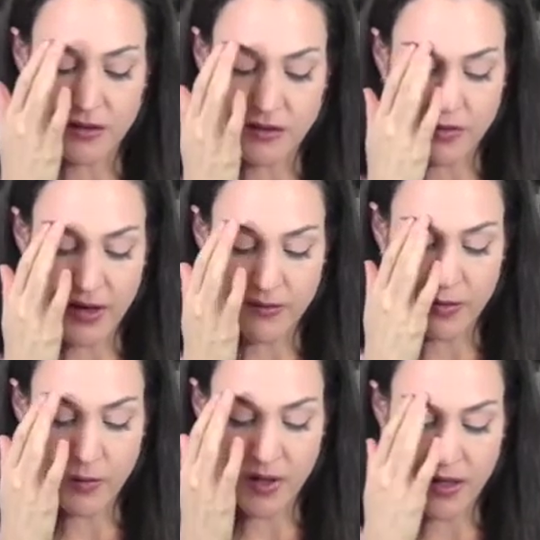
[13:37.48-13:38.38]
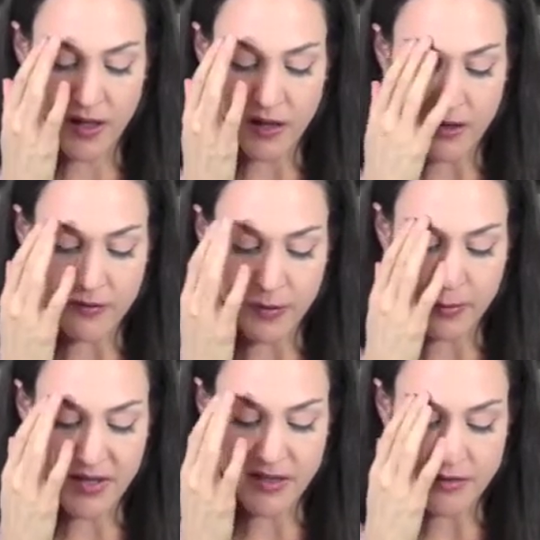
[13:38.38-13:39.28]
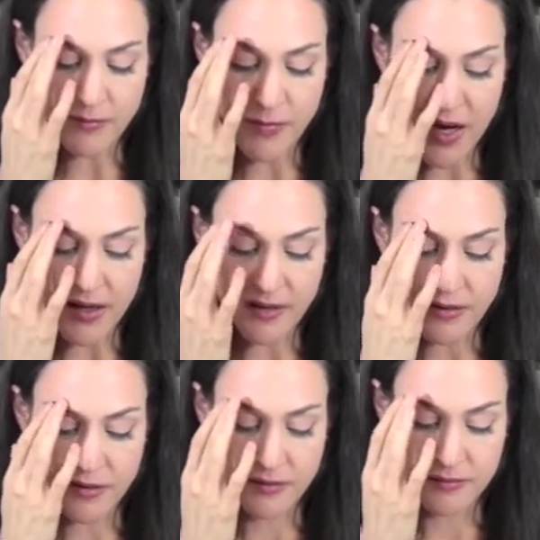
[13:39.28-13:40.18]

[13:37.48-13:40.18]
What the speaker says: To everyone I offer peace of mind.